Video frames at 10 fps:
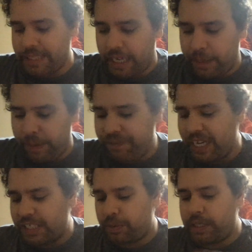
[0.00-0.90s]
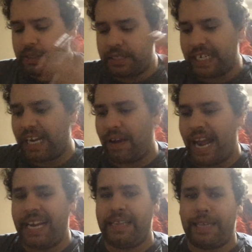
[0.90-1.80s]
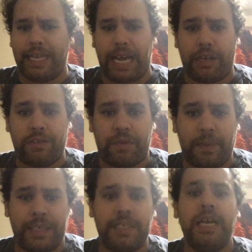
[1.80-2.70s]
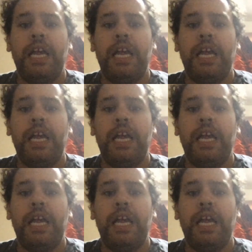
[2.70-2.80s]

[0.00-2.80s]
Um, if you guys want to check out anything else from us,